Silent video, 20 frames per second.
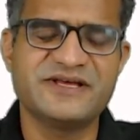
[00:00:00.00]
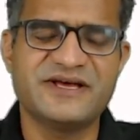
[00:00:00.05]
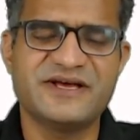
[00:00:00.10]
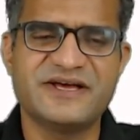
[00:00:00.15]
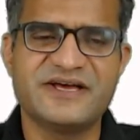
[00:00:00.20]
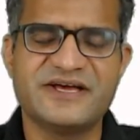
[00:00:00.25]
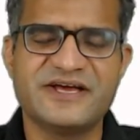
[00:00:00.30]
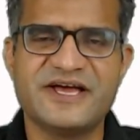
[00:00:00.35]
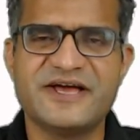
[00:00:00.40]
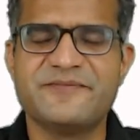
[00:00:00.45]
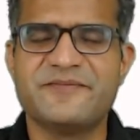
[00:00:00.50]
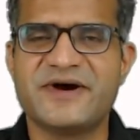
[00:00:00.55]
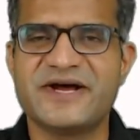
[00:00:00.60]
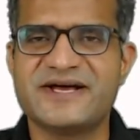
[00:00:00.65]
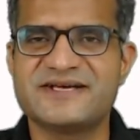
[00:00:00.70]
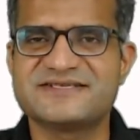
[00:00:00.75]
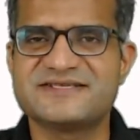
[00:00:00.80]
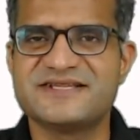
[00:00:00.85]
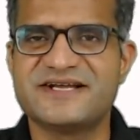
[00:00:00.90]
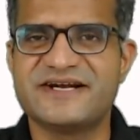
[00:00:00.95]
a
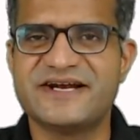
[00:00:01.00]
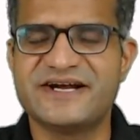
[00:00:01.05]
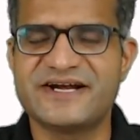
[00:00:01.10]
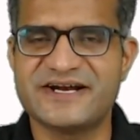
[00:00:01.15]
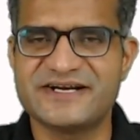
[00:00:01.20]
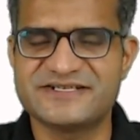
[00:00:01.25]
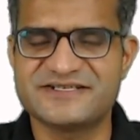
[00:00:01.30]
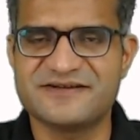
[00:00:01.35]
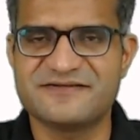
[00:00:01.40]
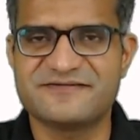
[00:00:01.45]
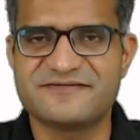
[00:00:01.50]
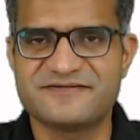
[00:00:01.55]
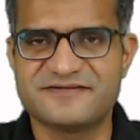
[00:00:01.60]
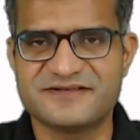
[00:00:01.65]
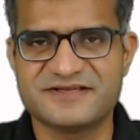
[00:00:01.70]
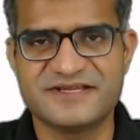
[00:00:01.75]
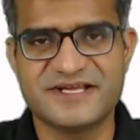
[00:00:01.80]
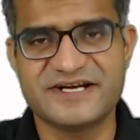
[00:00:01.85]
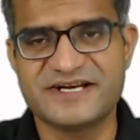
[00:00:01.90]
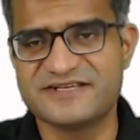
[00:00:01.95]
bias in the data itself.
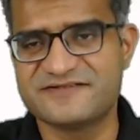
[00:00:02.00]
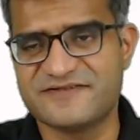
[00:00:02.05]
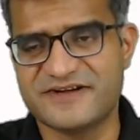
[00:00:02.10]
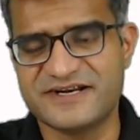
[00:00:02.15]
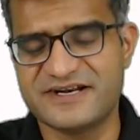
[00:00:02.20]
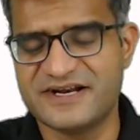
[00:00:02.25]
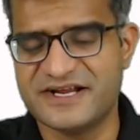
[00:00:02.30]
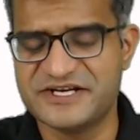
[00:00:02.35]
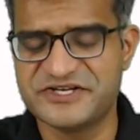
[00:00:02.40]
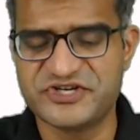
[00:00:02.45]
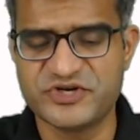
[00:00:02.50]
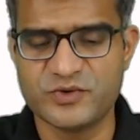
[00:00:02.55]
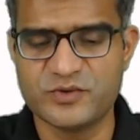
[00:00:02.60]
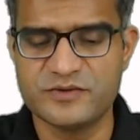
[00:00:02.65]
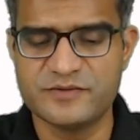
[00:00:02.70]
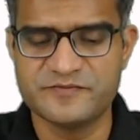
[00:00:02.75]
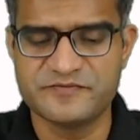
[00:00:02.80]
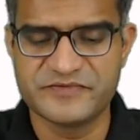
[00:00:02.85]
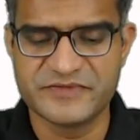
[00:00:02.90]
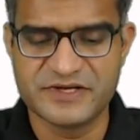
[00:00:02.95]
That is one issue.